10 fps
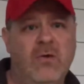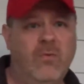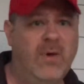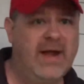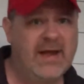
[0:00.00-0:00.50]

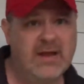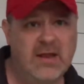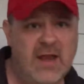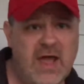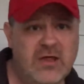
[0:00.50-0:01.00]
win an
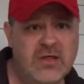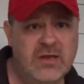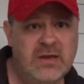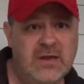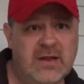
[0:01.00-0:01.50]

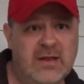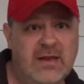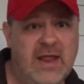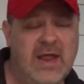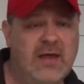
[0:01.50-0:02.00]
election
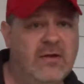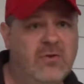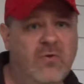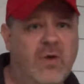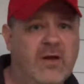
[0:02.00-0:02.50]
than
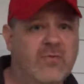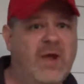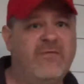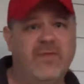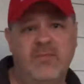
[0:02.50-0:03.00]
do what is
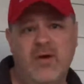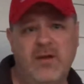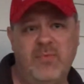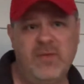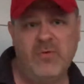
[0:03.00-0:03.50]
right for the
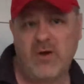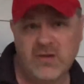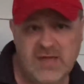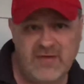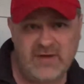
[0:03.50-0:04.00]
American people and
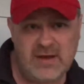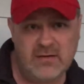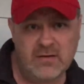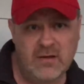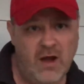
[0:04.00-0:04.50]
our safety?
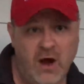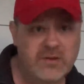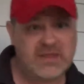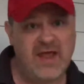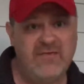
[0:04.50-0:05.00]

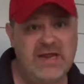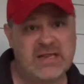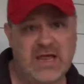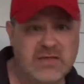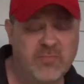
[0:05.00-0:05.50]
Our safety
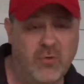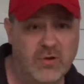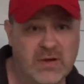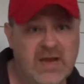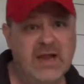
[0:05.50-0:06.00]
is less
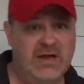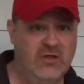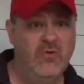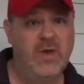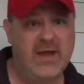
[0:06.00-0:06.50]
important
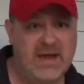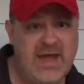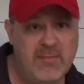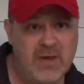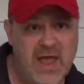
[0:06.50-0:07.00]
than you winning the
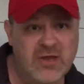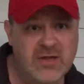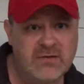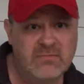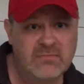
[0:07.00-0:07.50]
damn
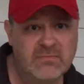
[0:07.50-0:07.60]
election?